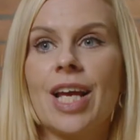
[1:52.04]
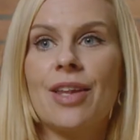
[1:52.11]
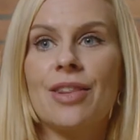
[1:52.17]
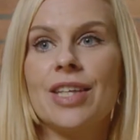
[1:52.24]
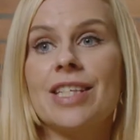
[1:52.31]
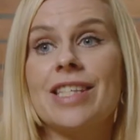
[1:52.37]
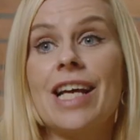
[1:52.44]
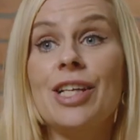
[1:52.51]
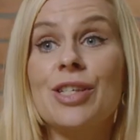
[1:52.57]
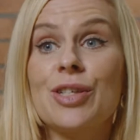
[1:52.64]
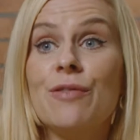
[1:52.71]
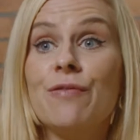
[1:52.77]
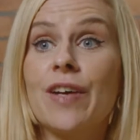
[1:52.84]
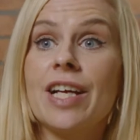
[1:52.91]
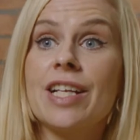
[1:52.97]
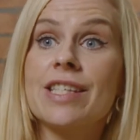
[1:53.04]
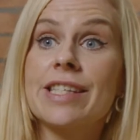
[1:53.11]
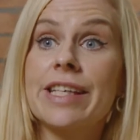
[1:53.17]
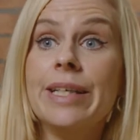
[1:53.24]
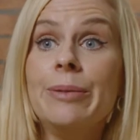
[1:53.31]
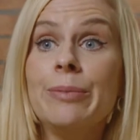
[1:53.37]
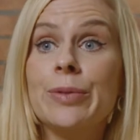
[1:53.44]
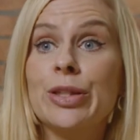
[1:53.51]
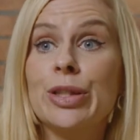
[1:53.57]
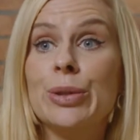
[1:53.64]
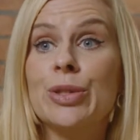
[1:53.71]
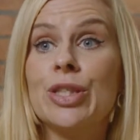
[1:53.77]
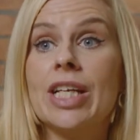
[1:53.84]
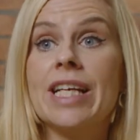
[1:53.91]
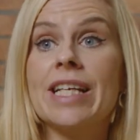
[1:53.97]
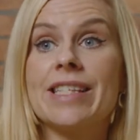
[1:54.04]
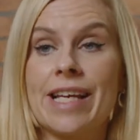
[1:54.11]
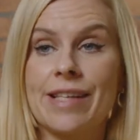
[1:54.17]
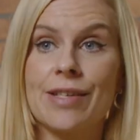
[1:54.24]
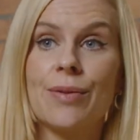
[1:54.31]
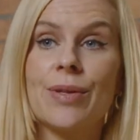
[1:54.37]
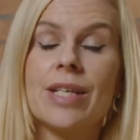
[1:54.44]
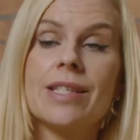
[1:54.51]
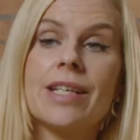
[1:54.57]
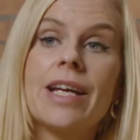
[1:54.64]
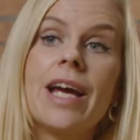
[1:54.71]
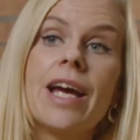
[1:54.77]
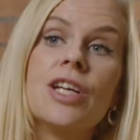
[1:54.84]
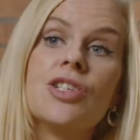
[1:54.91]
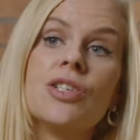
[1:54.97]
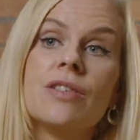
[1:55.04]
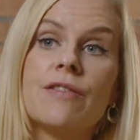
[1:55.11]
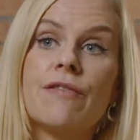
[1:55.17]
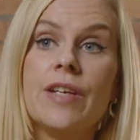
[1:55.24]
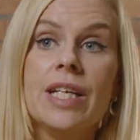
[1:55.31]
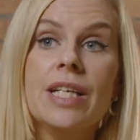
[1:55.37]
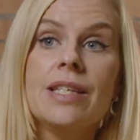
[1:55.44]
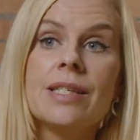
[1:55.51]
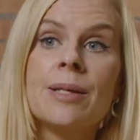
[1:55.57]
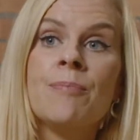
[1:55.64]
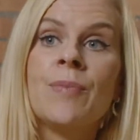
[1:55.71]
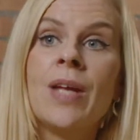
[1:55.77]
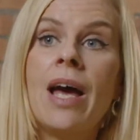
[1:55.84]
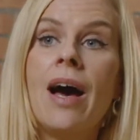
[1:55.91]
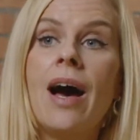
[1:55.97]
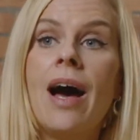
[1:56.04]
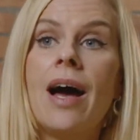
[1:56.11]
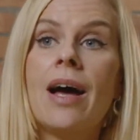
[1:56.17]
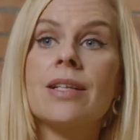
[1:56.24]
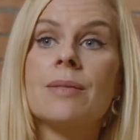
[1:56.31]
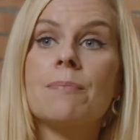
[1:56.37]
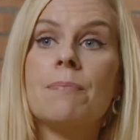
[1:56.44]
The seller's conveyancer will usually settle the estate agent's fees and